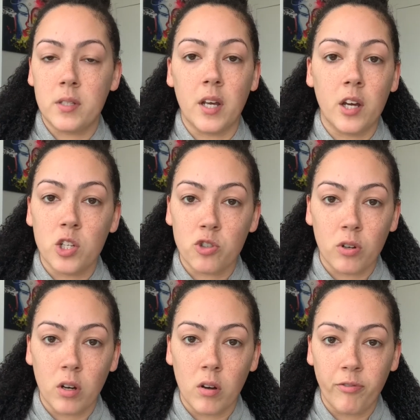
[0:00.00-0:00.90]

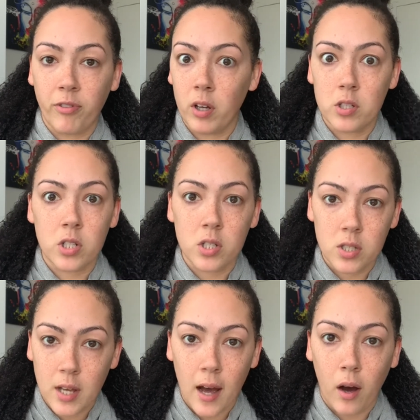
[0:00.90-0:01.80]
dandruff, itchy
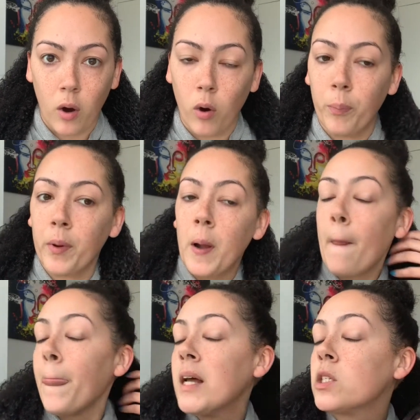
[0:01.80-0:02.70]
scalp.
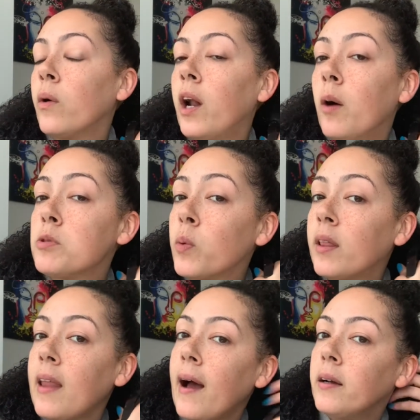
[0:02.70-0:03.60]
So it helps
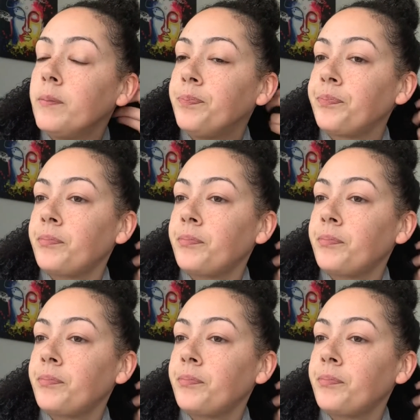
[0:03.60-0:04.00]
with that.